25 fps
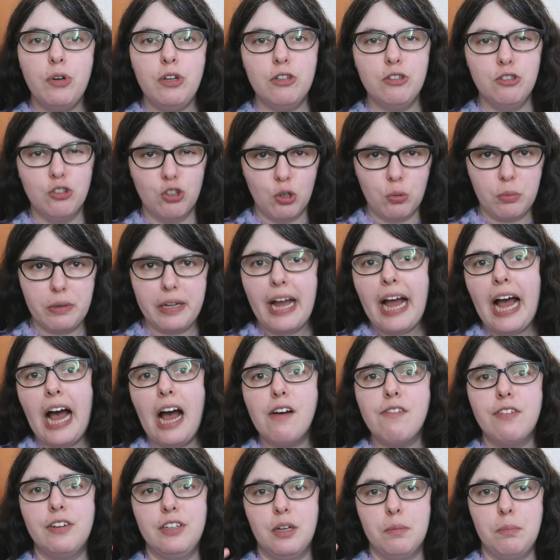When you normally
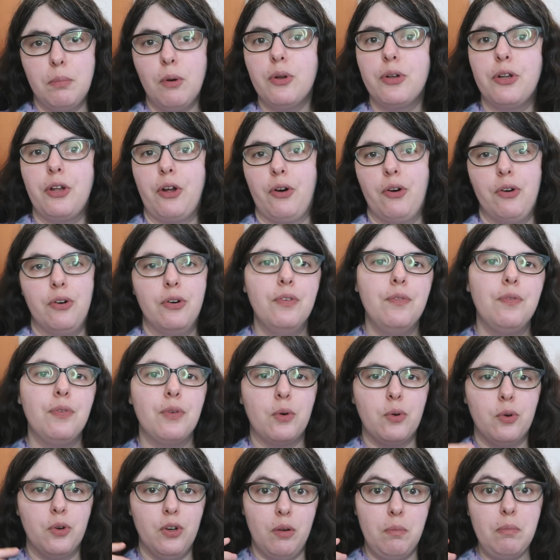have a Napoleon
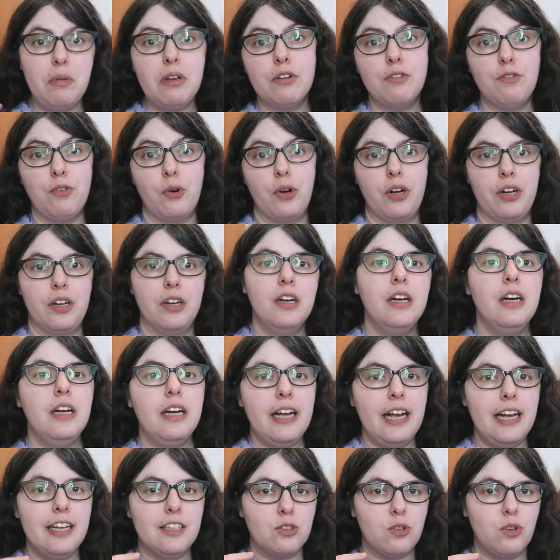or a millefeuille,
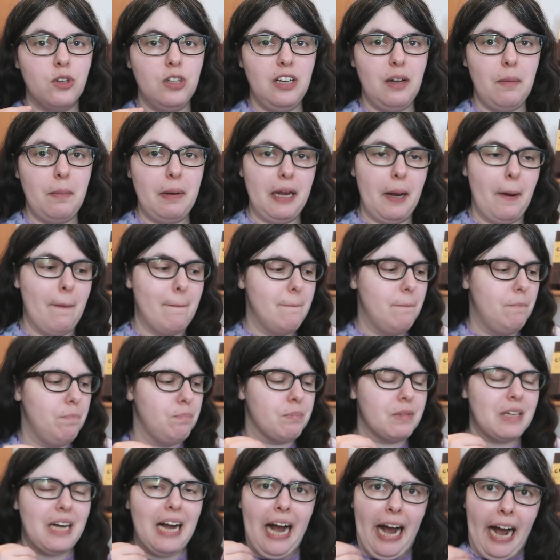it's going to be
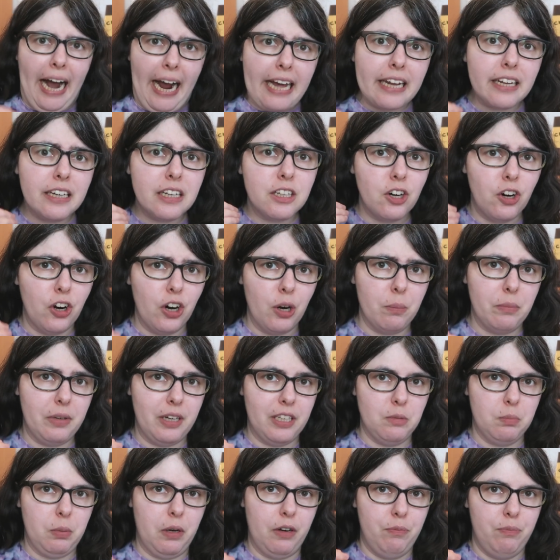highly
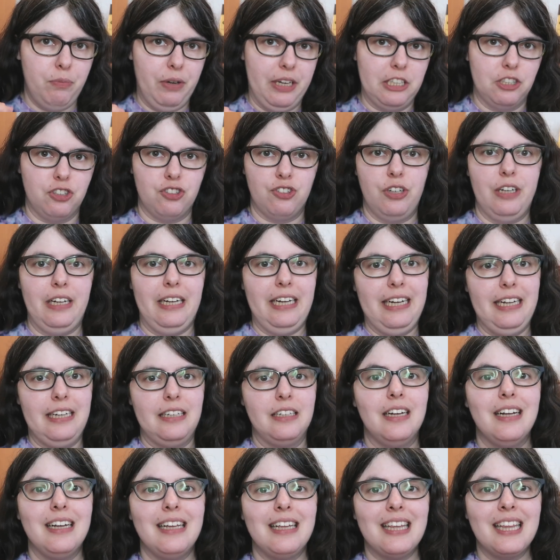caramelized puff pastry
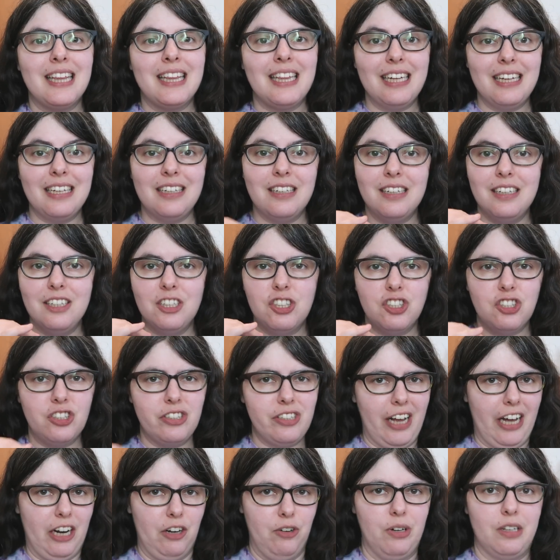in thin,
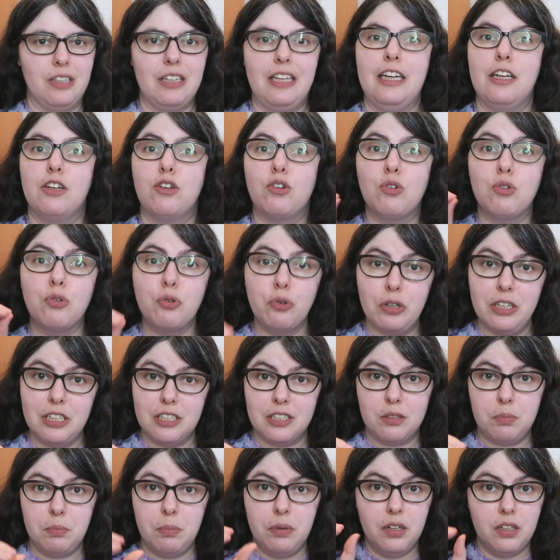shatteringly
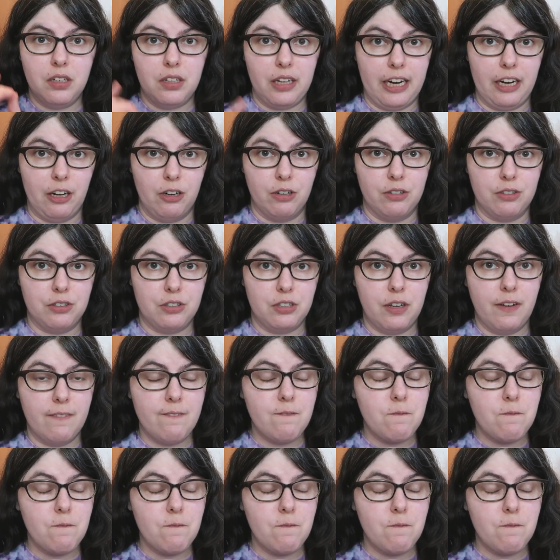crisp layers.